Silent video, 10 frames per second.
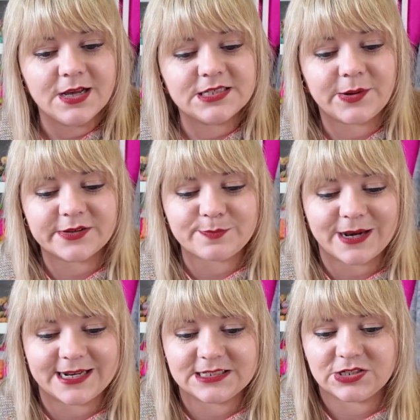So I was
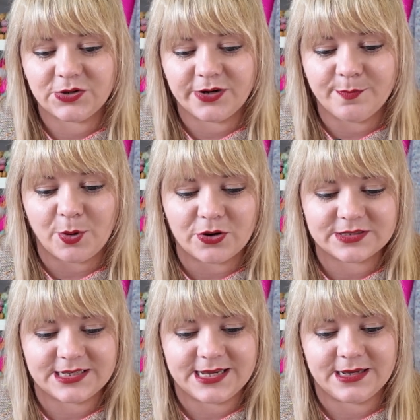planning to do an
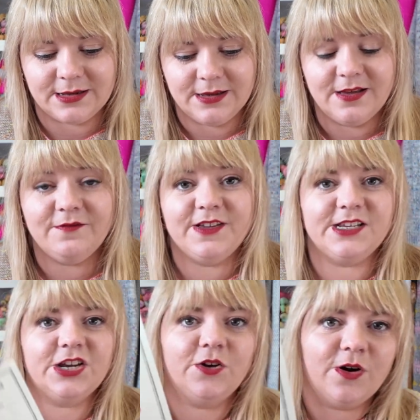unboxing
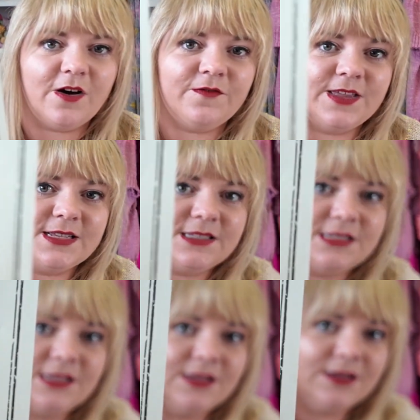video of this